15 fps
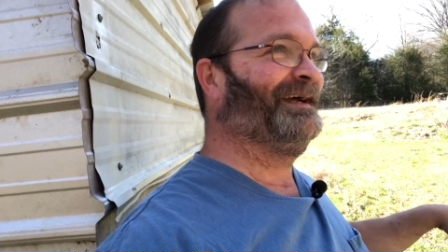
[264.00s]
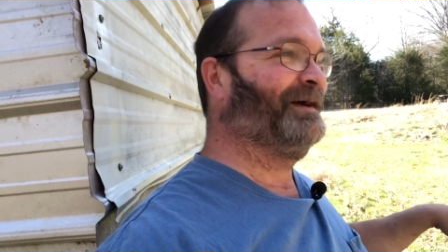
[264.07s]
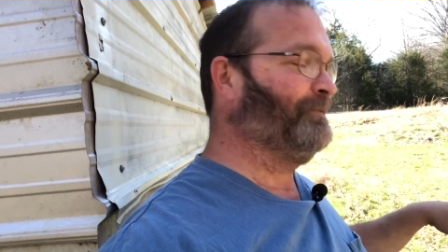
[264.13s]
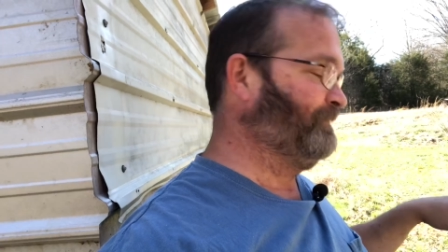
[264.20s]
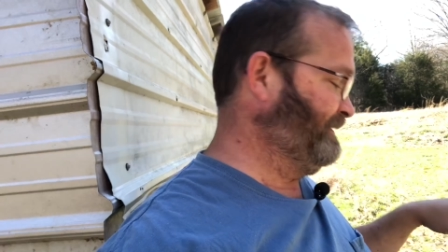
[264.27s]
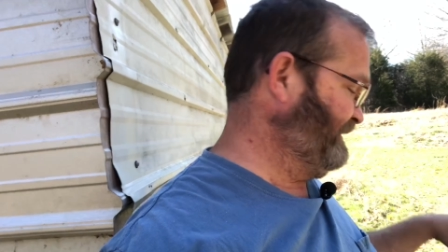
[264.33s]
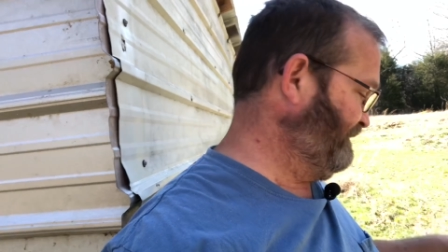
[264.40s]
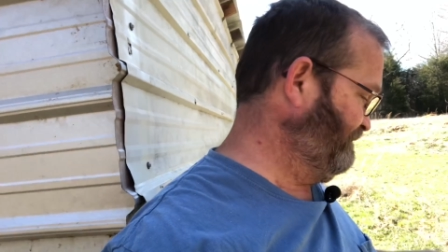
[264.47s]

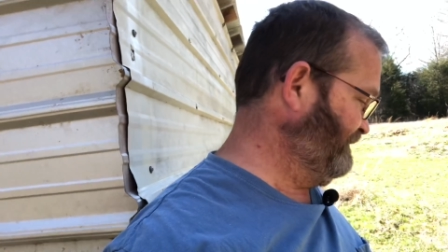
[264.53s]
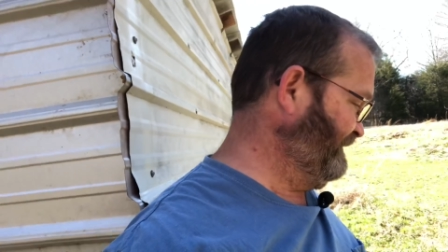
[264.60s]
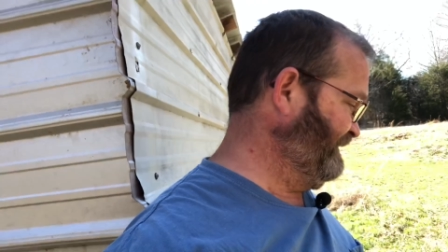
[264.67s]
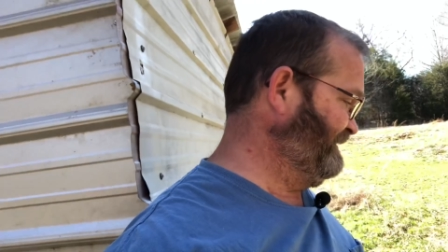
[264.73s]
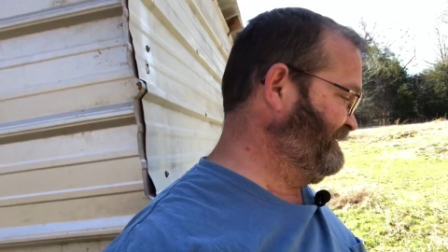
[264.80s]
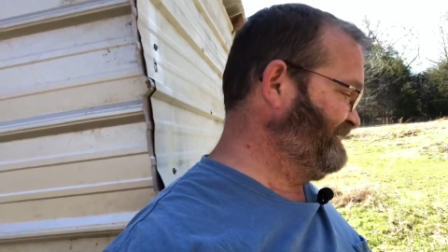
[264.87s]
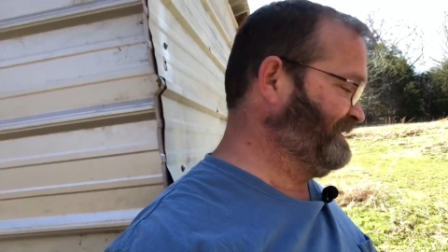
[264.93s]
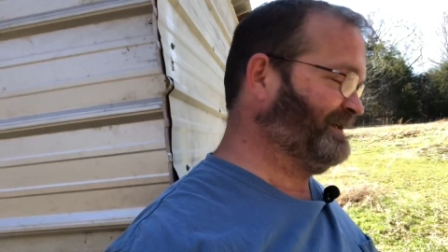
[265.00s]
when I
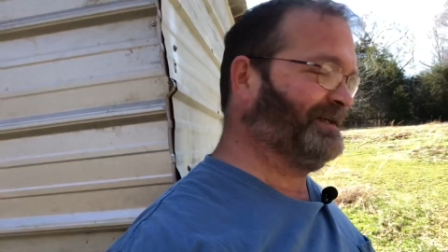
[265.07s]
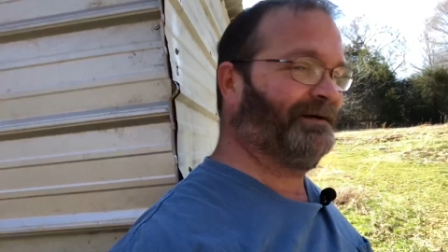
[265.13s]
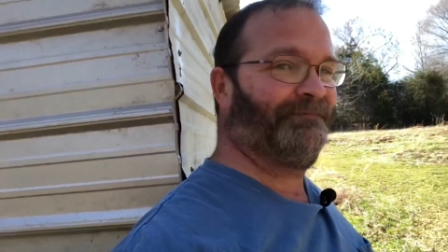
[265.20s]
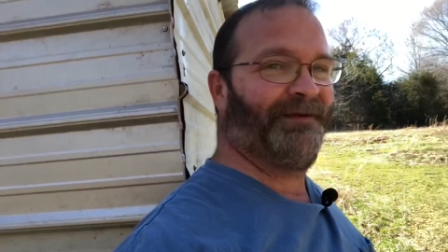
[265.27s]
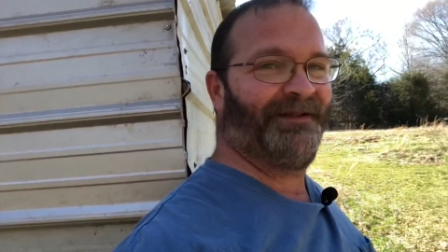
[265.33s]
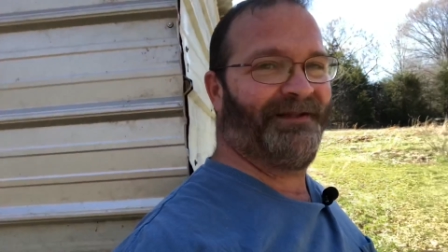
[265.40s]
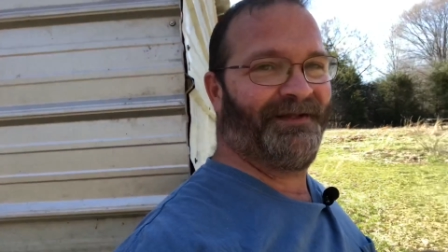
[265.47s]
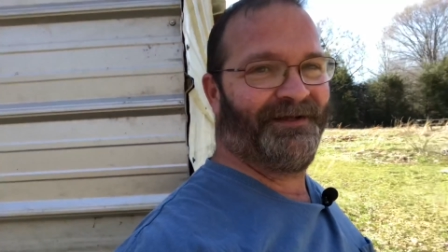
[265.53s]
released a
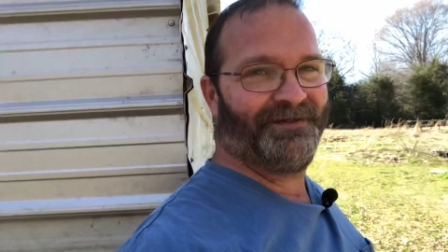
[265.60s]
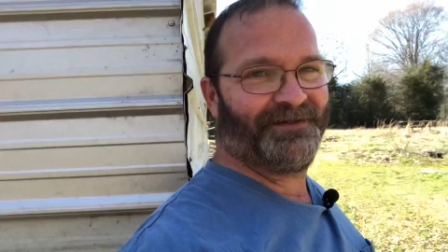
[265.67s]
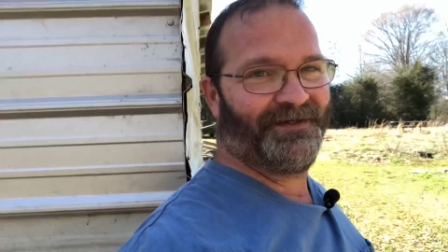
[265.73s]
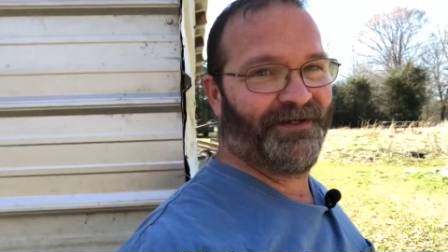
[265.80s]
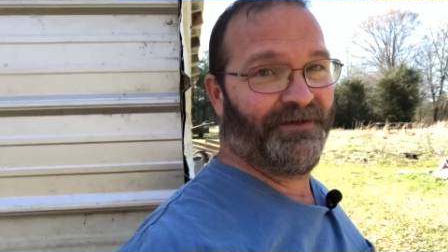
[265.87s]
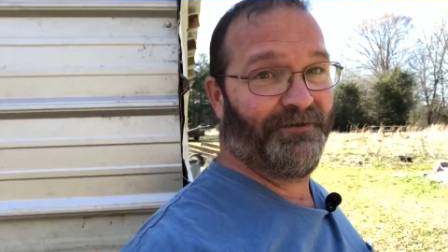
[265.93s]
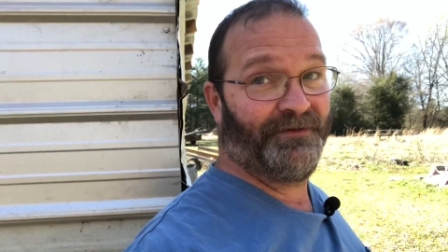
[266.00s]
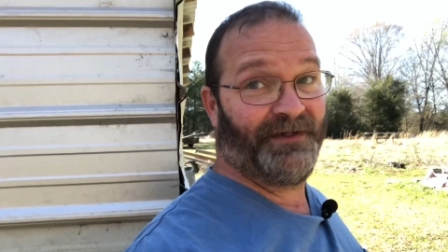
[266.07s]
couple of these
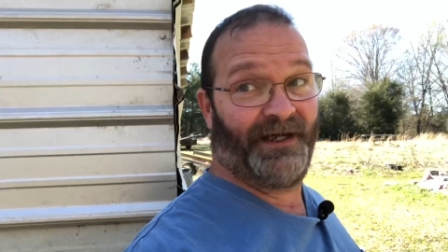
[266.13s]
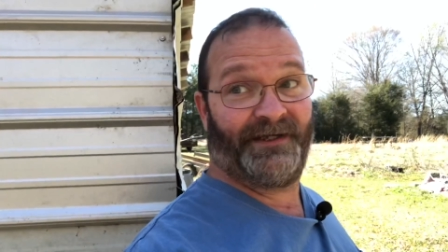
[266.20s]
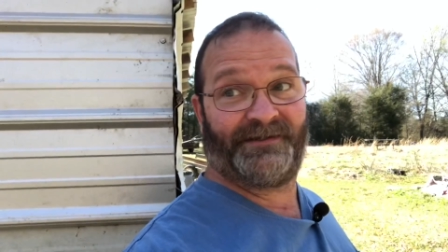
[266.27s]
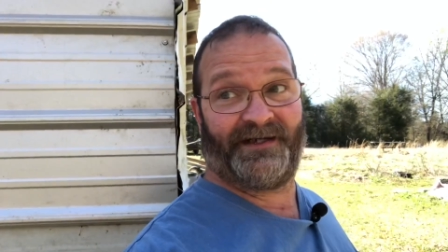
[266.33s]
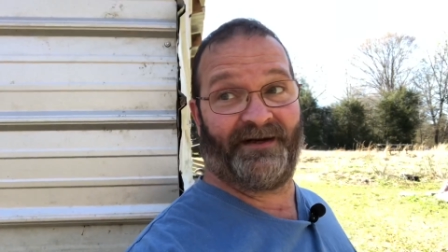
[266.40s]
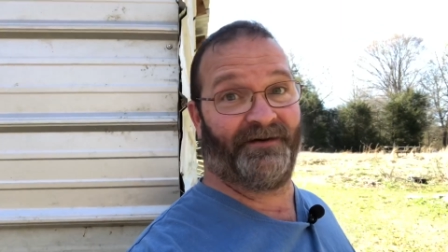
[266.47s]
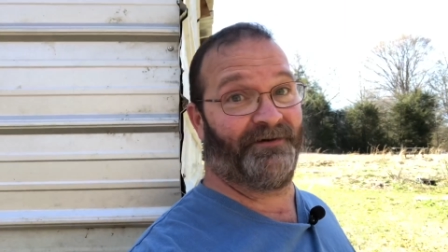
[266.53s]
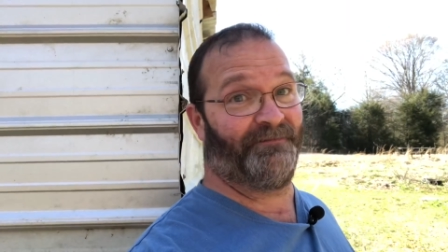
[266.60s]
dudes, they
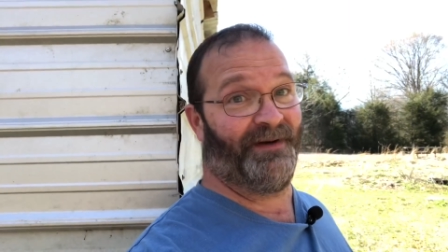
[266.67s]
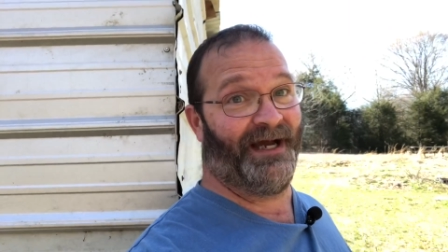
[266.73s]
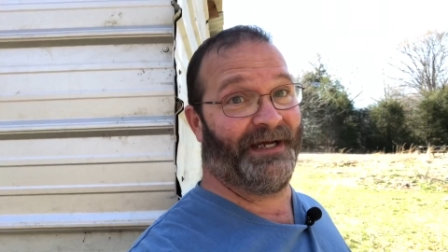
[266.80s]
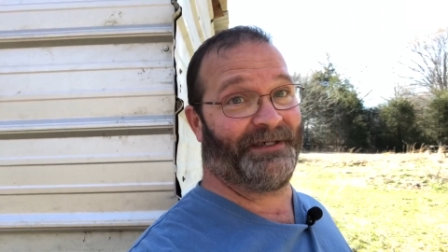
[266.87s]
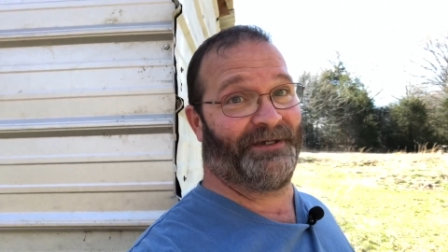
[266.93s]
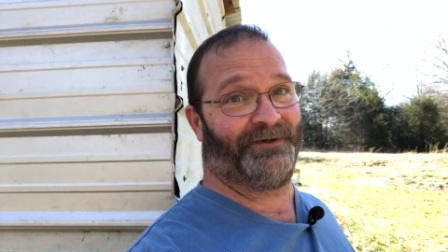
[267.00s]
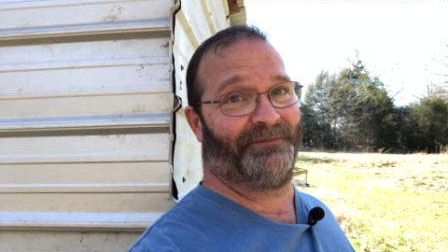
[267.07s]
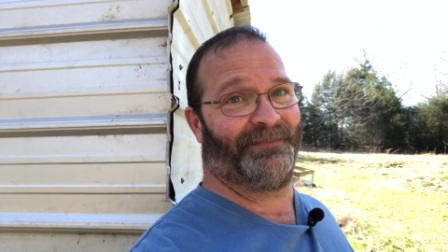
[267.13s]
turned
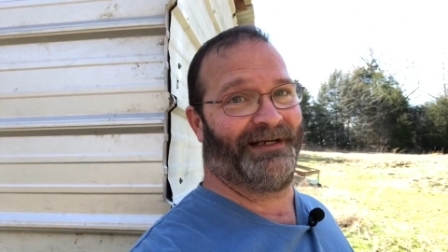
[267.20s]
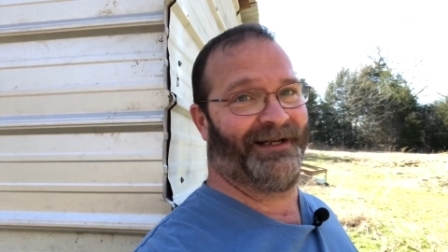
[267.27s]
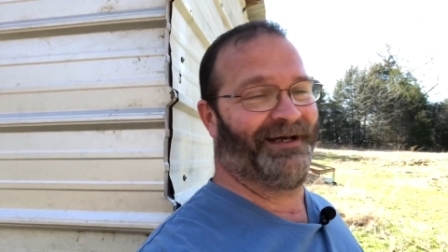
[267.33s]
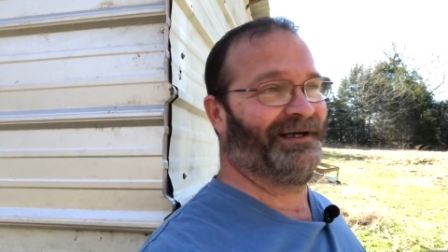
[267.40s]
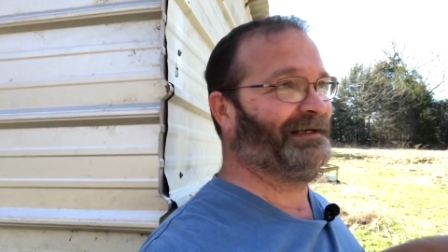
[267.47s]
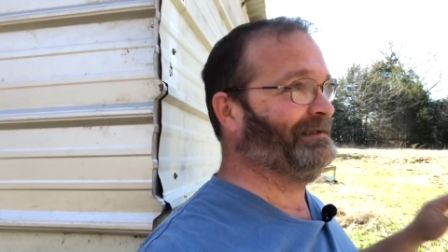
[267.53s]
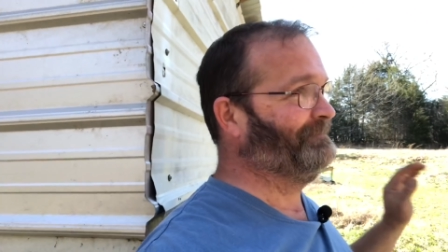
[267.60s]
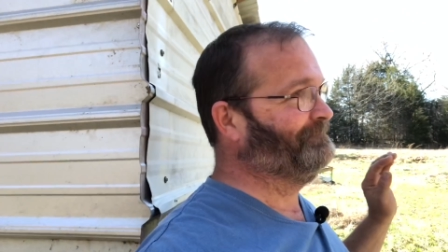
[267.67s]
back on me
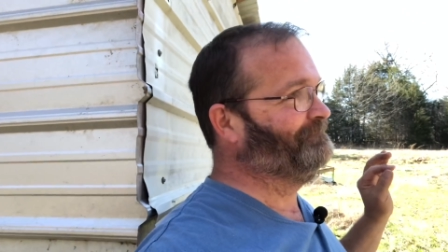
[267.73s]
like,